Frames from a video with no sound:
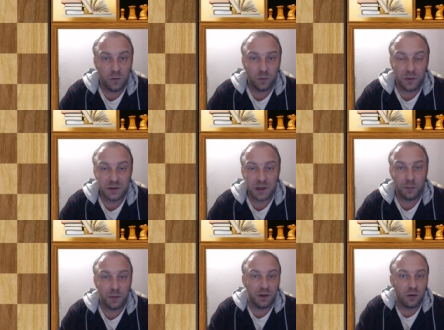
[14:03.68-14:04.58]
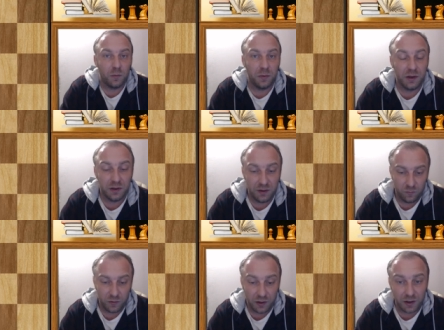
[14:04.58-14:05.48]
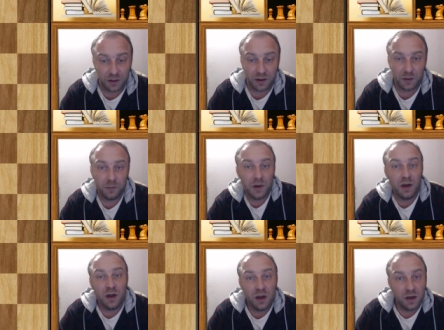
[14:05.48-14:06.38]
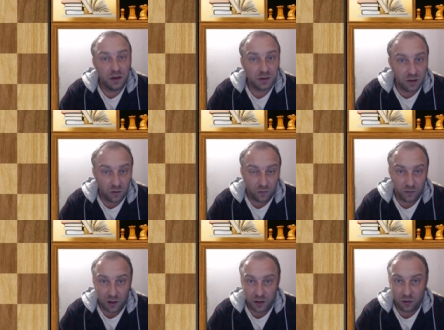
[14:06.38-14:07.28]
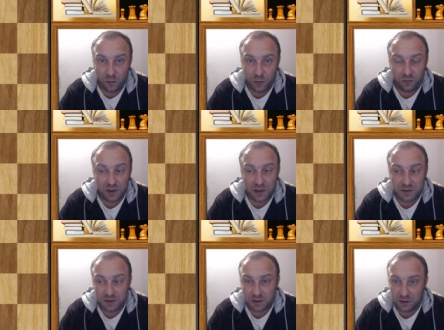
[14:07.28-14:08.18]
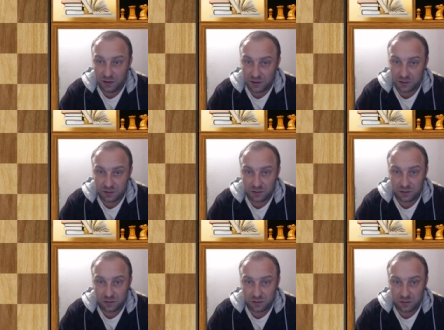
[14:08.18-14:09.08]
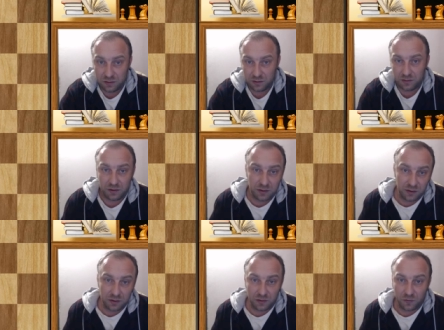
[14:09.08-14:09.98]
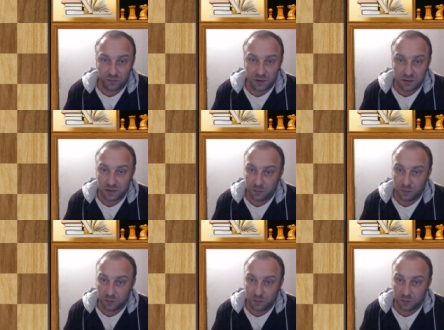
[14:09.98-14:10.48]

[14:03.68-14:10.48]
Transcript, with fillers: one piece up in a completely winning endgame so I hope you realize these ideas uh, in of this